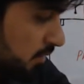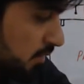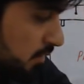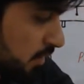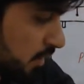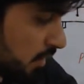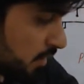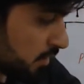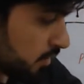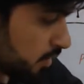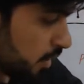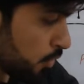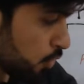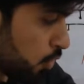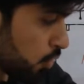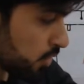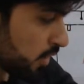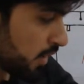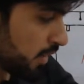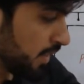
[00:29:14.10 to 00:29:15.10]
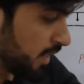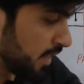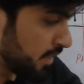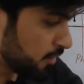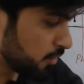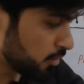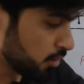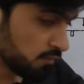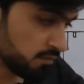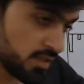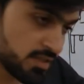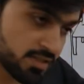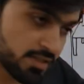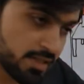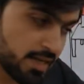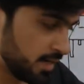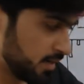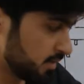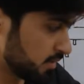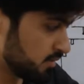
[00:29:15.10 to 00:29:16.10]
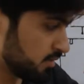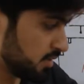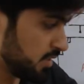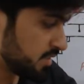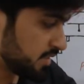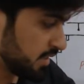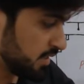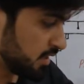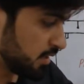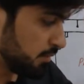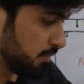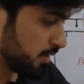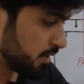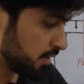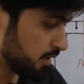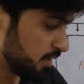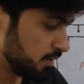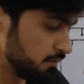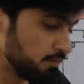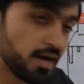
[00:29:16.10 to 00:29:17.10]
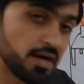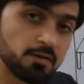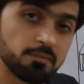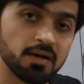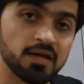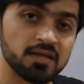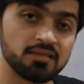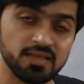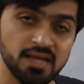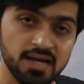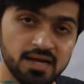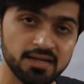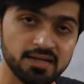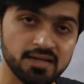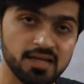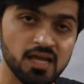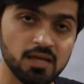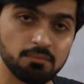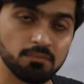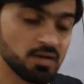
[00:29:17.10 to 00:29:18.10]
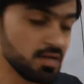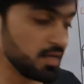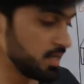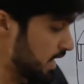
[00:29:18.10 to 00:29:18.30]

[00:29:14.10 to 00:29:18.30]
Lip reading: the length of this glider 3 centimeter divide by that time,